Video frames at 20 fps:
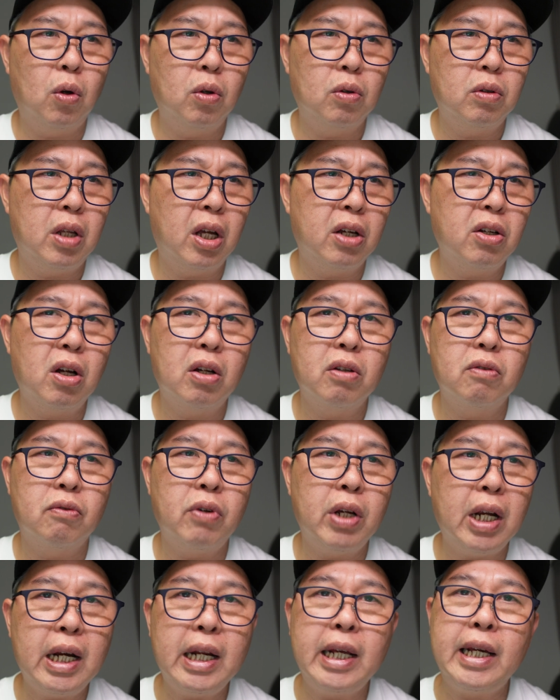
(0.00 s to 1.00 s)
they're not
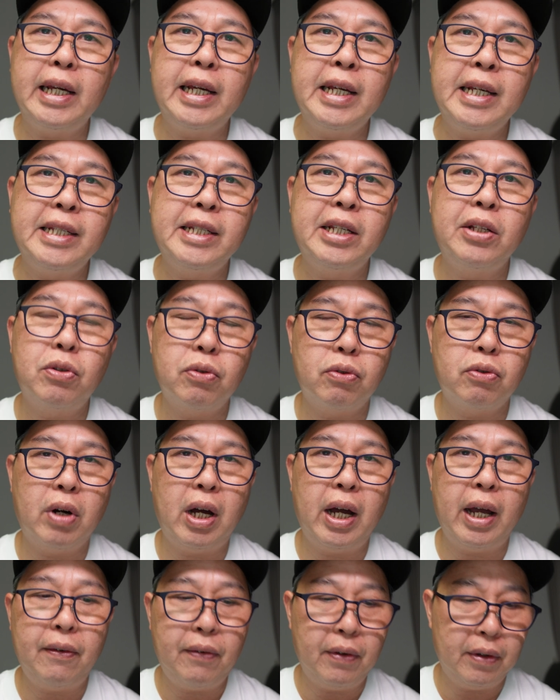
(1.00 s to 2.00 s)
really easy to
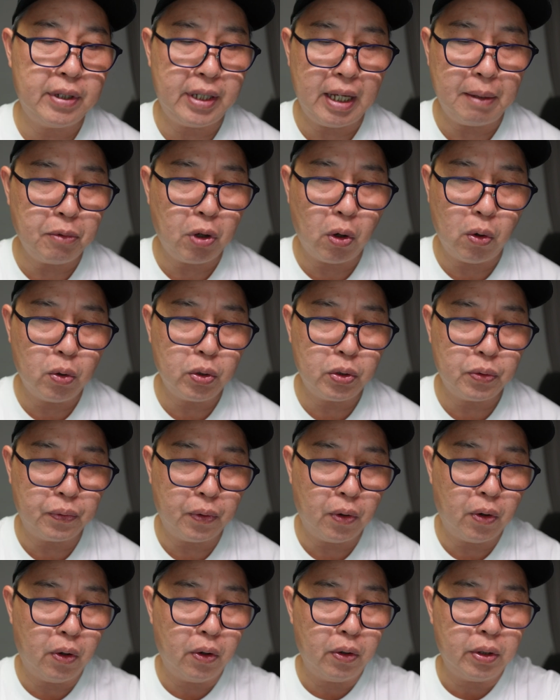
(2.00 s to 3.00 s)
drive. Same goes
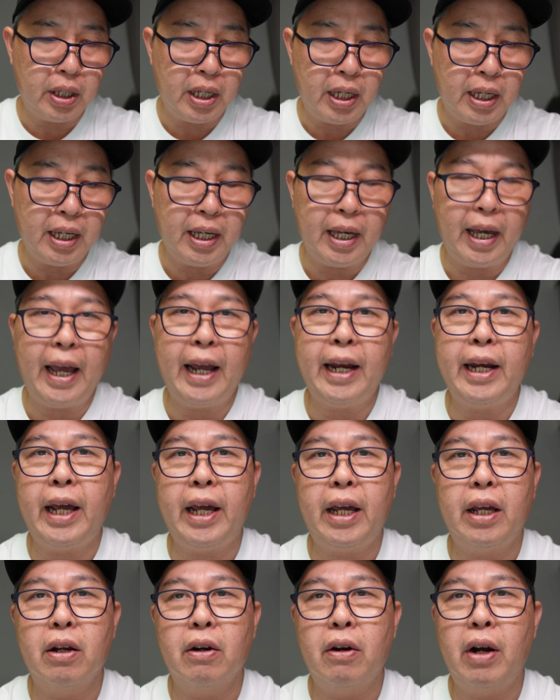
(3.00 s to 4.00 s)
for the
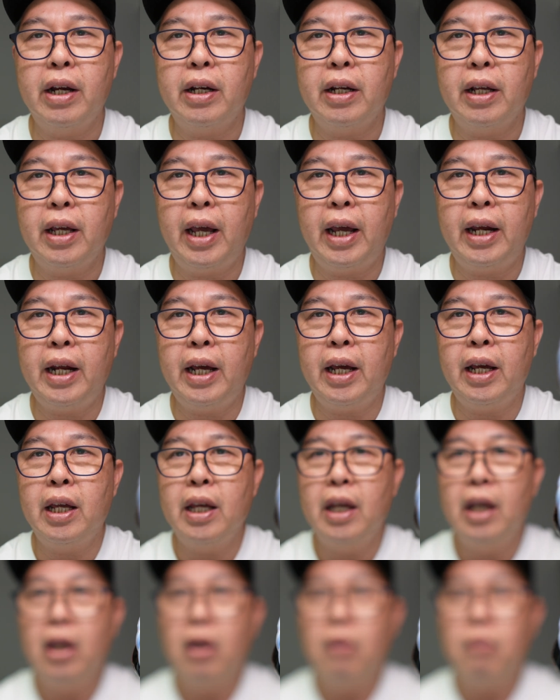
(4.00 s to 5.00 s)
Heyday, right? The Heyday,
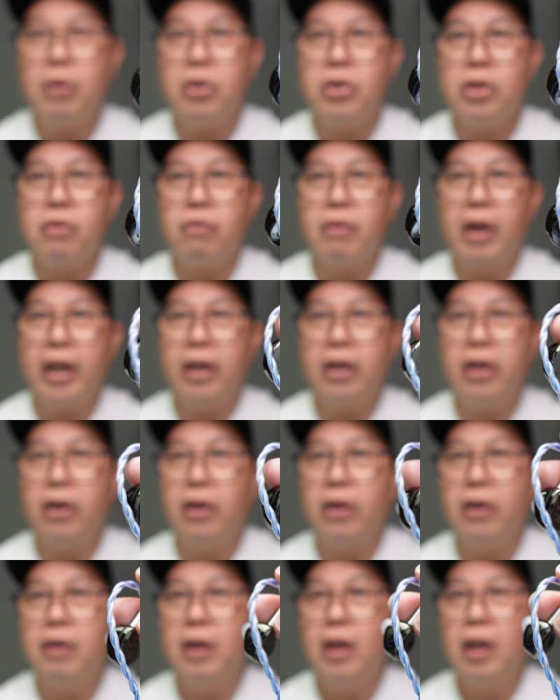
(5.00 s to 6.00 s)
which is right
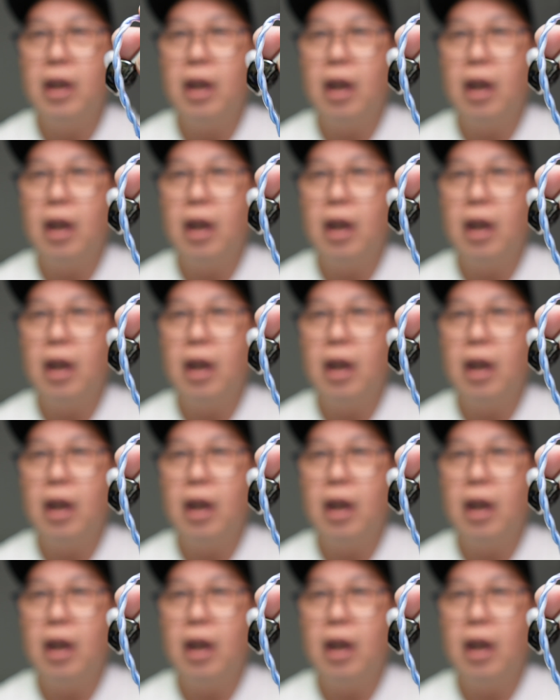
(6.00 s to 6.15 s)
here.